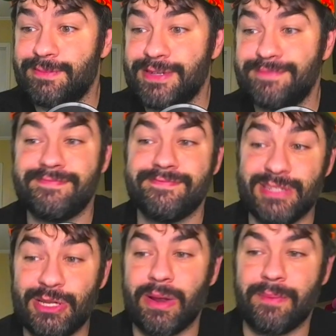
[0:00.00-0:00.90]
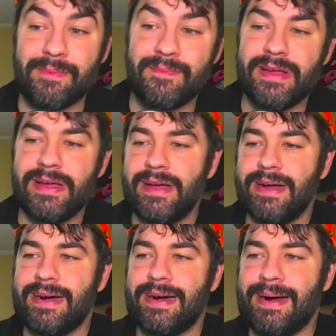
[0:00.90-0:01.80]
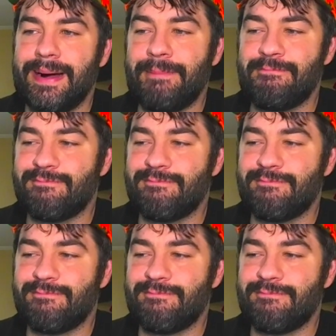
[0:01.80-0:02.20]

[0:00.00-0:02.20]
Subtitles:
but you know what I mean.